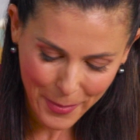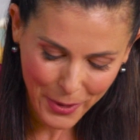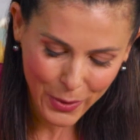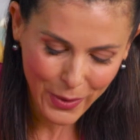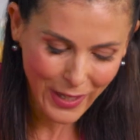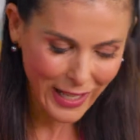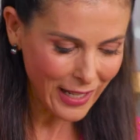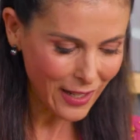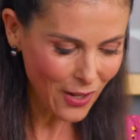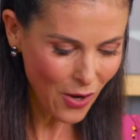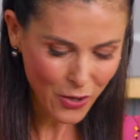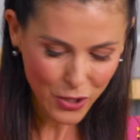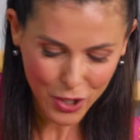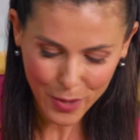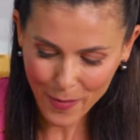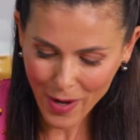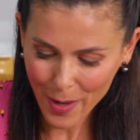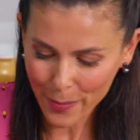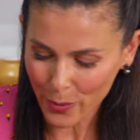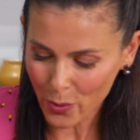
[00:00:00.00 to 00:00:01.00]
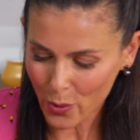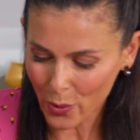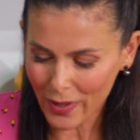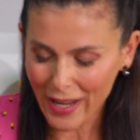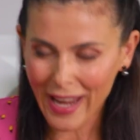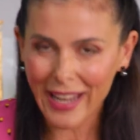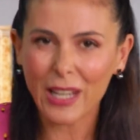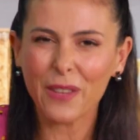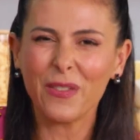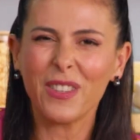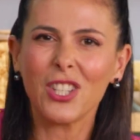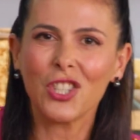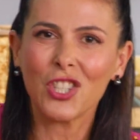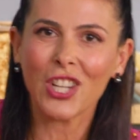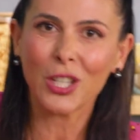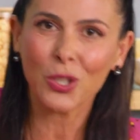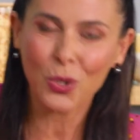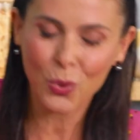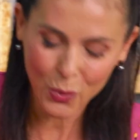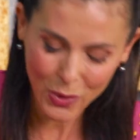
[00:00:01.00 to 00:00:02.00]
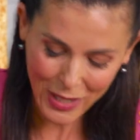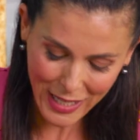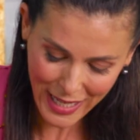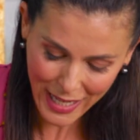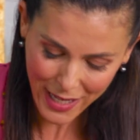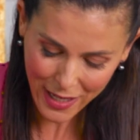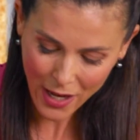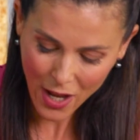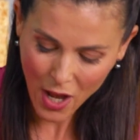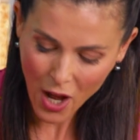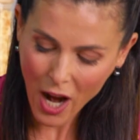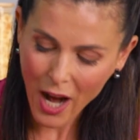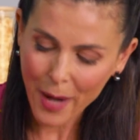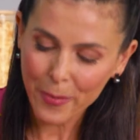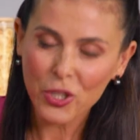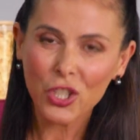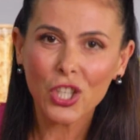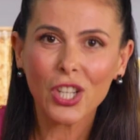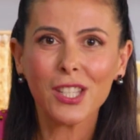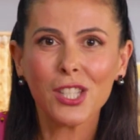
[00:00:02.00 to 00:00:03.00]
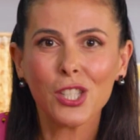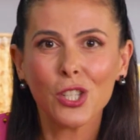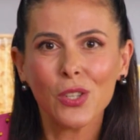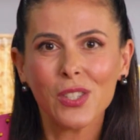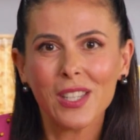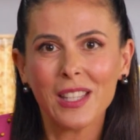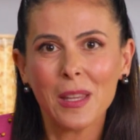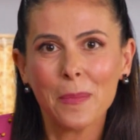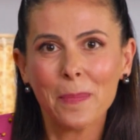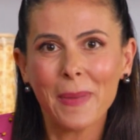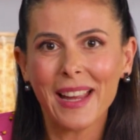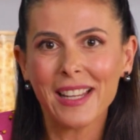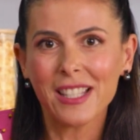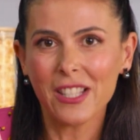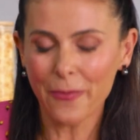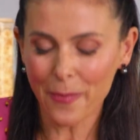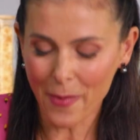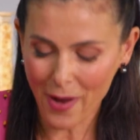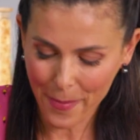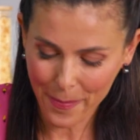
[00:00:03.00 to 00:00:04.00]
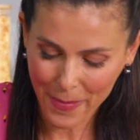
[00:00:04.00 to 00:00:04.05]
going to get it onto my board and give it a gentle knead. I'm just using the base of my